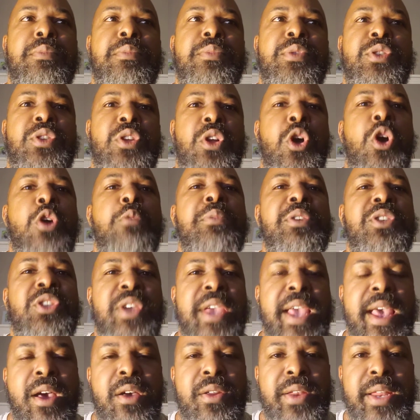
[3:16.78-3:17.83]
Snohomish
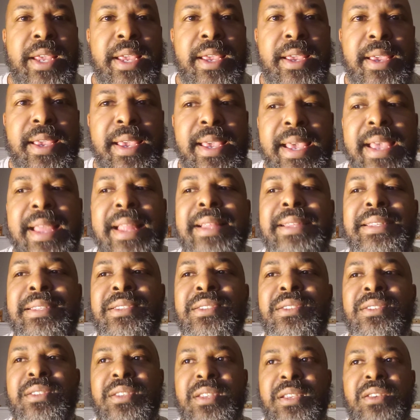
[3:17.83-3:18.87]
County, it
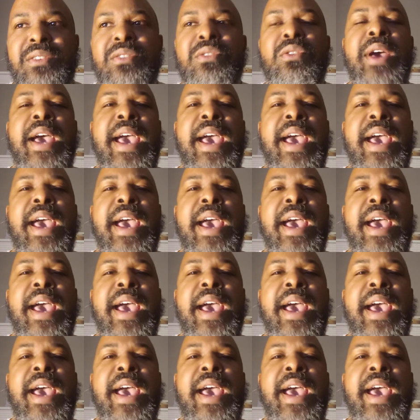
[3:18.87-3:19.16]
still